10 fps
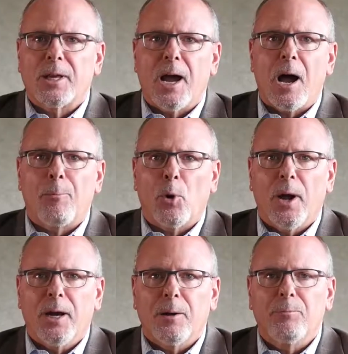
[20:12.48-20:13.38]
own that they
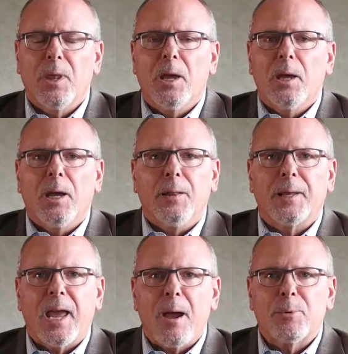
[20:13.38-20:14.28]
operate.
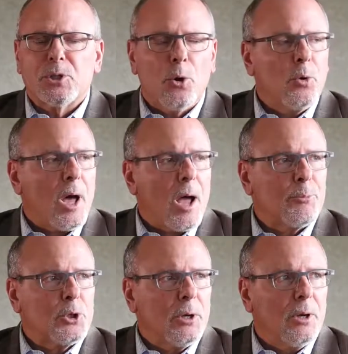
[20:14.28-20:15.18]
In the campus-owned
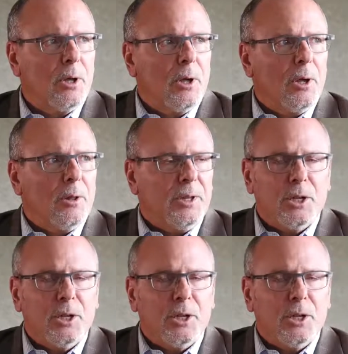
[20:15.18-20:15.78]
option,